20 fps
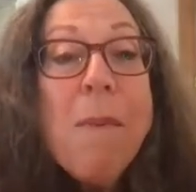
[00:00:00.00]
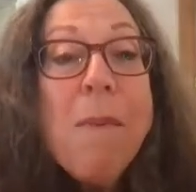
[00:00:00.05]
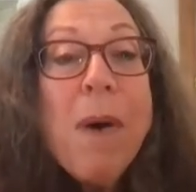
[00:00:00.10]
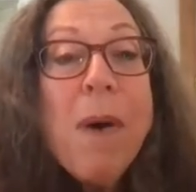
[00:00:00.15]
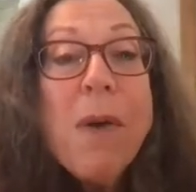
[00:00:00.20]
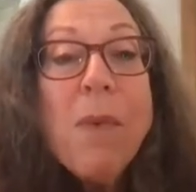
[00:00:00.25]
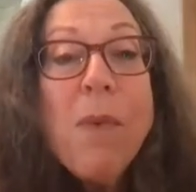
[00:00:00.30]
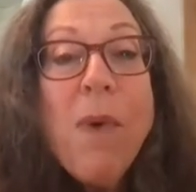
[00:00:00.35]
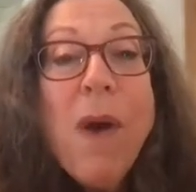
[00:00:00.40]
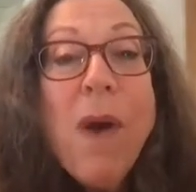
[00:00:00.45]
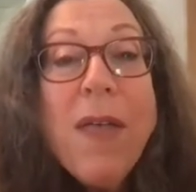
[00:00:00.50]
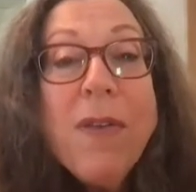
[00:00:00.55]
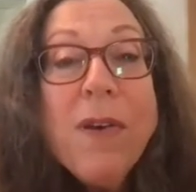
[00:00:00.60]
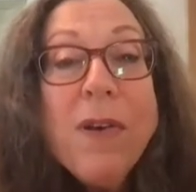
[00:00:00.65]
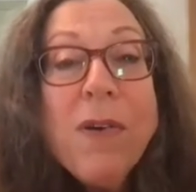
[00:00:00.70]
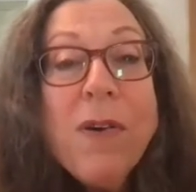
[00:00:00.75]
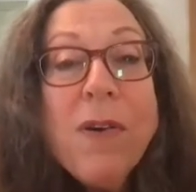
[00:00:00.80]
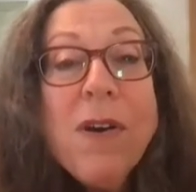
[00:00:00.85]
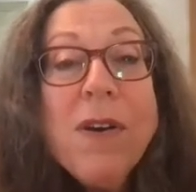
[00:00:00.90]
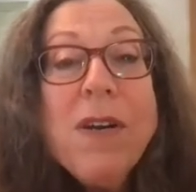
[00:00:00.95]
But
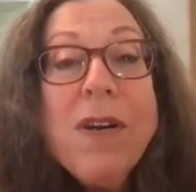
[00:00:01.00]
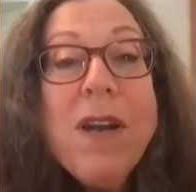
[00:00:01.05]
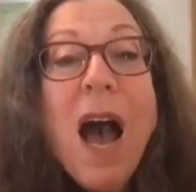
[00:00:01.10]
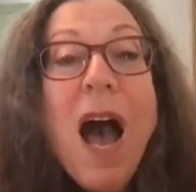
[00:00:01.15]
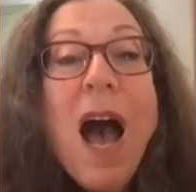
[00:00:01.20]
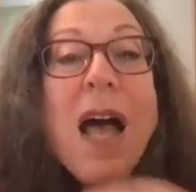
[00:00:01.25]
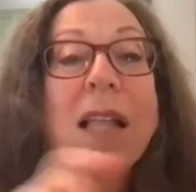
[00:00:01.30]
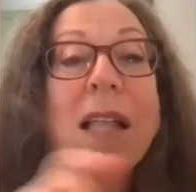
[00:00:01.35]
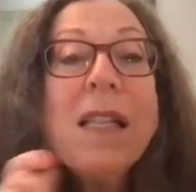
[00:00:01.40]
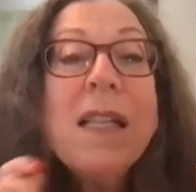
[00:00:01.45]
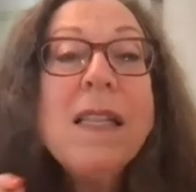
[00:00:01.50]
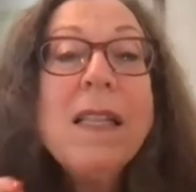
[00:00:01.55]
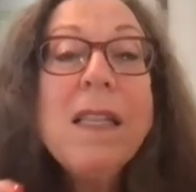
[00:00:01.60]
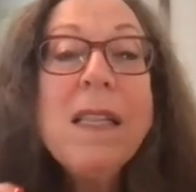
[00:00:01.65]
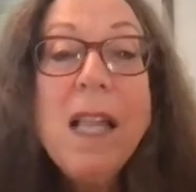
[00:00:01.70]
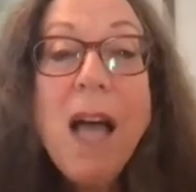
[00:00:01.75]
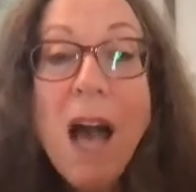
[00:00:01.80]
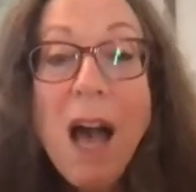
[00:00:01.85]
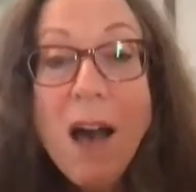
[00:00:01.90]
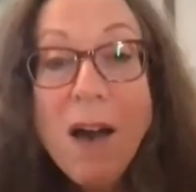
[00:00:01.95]
whether or not
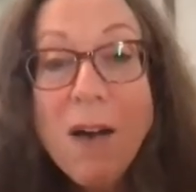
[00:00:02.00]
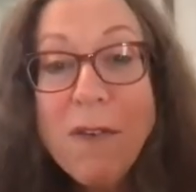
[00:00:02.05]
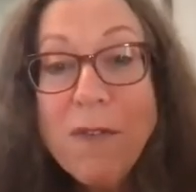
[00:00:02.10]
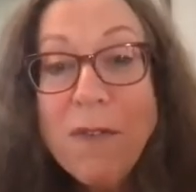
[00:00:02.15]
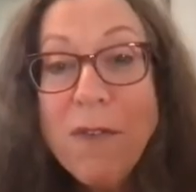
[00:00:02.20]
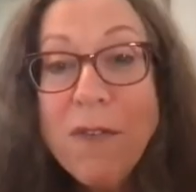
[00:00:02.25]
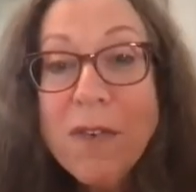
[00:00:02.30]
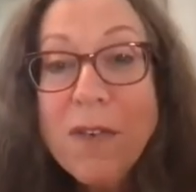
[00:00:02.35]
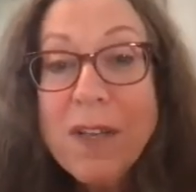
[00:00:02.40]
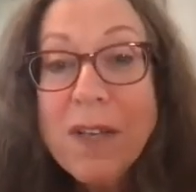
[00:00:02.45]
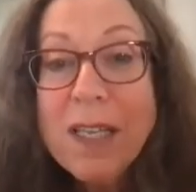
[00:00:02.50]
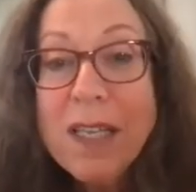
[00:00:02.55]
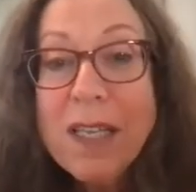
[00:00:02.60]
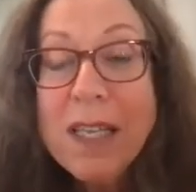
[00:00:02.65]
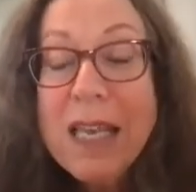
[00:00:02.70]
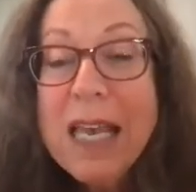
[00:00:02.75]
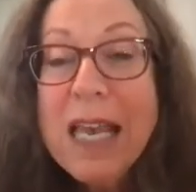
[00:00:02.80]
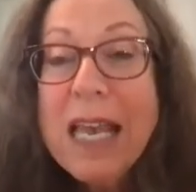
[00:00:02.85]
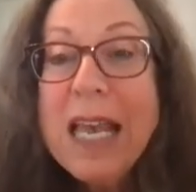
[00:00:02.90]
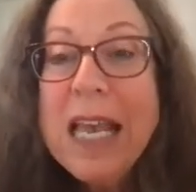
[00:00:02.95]
love
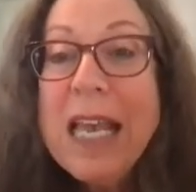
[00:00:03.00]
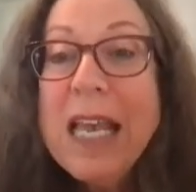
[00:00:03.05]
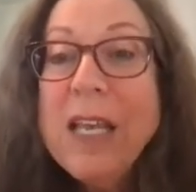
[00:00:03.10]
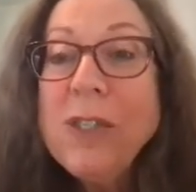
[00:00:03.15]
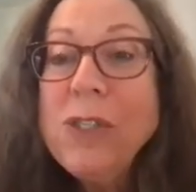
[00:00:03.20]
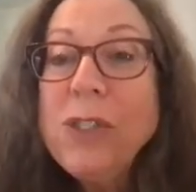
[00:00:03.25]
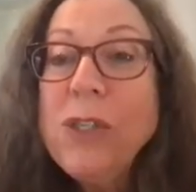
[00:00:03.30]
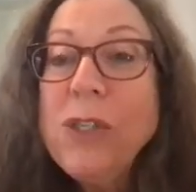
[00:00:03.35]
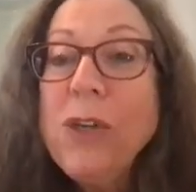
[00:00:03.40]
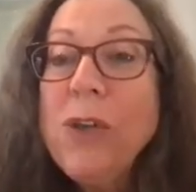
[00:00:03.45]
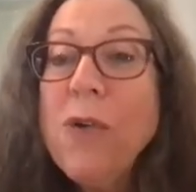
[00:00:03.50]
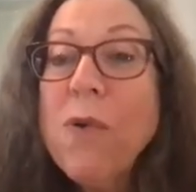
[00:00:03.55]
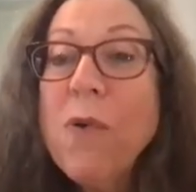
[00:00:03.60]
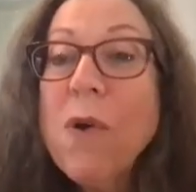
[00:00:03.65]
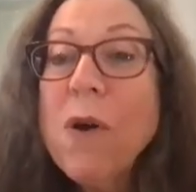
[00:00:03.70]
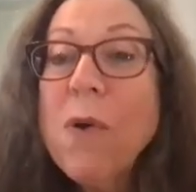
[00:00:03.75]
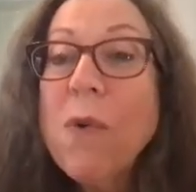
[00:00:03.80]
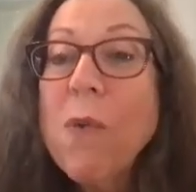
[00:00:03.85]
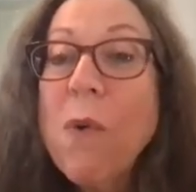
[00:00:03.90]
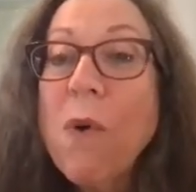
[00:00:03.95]
is
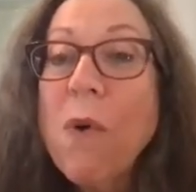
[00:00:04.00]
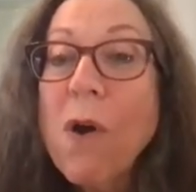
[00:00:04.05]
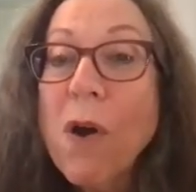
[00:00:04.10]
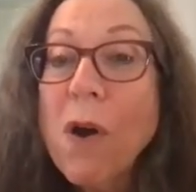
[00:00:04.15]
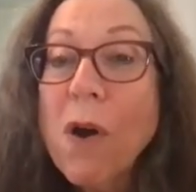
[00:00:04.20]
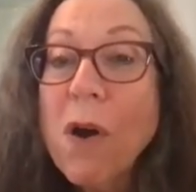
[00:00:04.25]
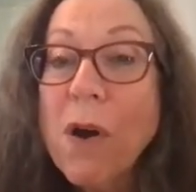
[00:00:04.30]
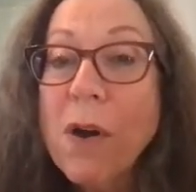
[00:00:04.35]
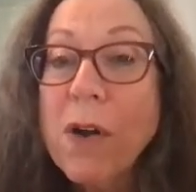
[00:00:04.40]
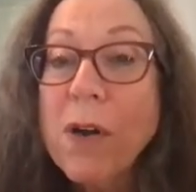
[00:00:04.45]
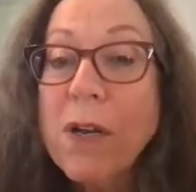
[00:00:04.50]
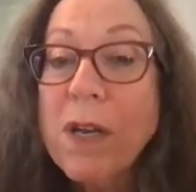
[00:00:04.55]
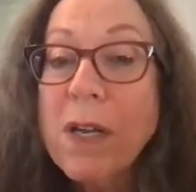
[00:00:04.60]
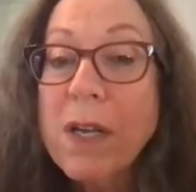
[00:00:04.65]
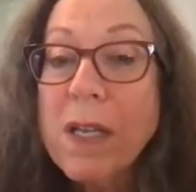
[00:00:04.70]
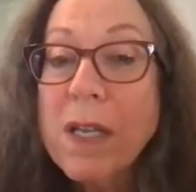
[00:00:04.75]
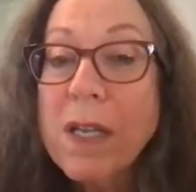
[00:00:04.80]
your word,